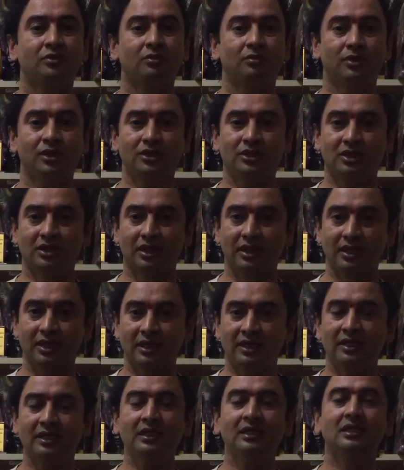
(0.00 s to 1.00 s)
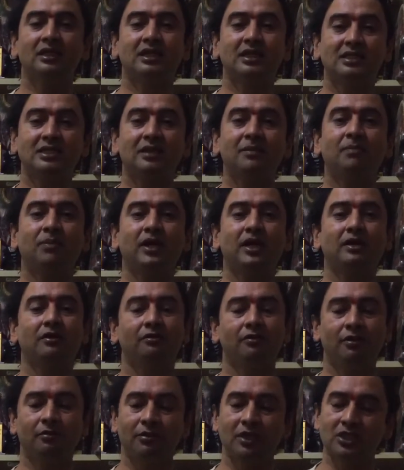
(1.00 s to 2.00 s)
We must create a
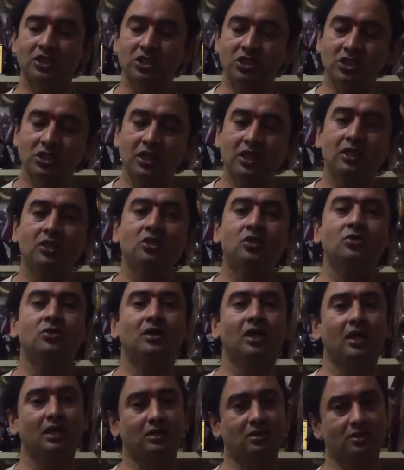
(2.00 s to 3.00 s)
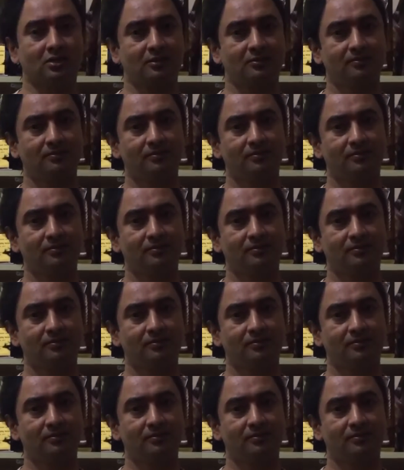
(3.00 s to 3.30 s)
discipline. We must stick to that.